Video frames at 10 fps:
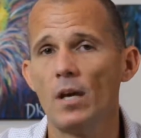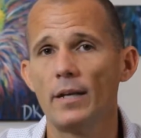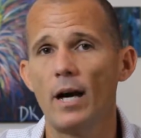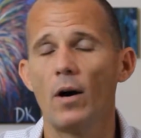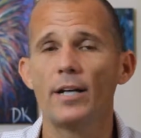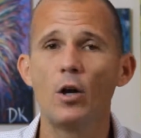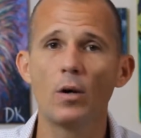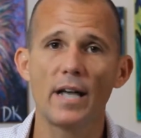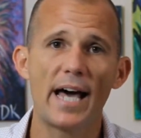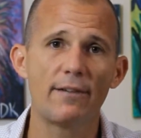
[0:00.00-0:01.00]
Now, I know a
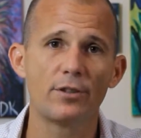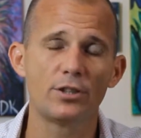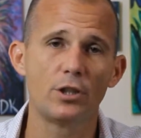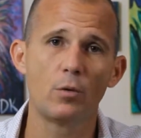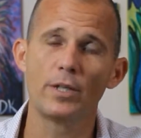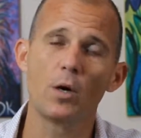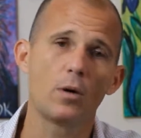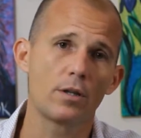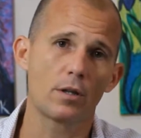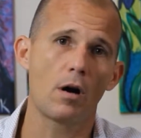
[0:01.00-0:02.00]
lot of us, we go
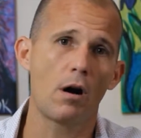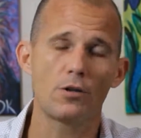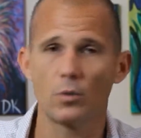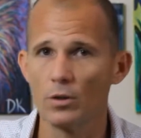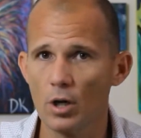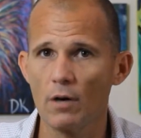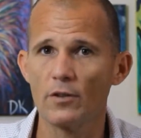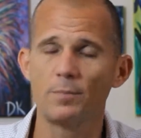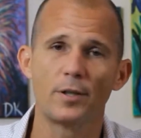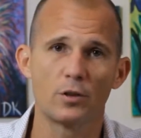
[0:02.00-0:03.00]
into the calls, we're
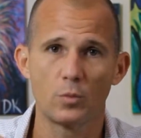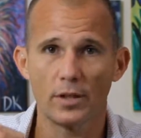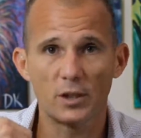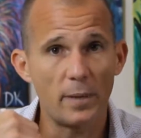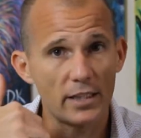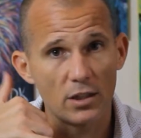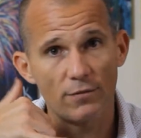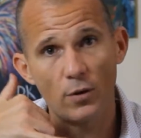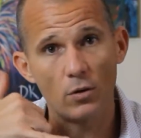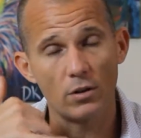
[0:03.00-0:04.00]
nervous because we're expecting the
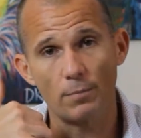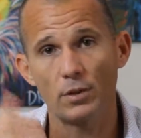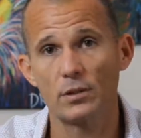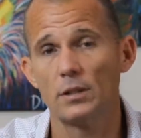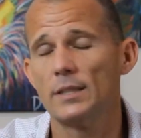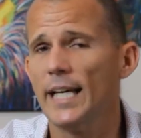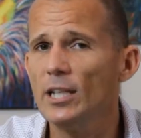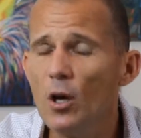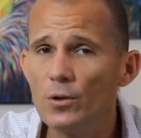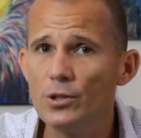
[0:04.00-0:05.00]
person to say
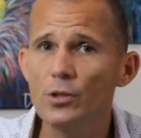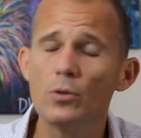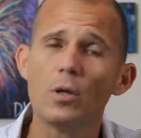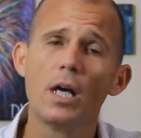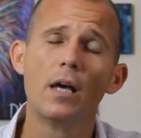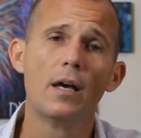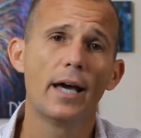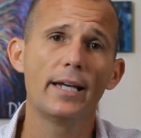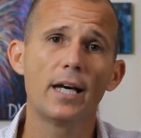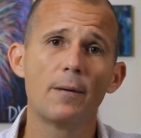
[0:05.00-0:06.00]
no to you. And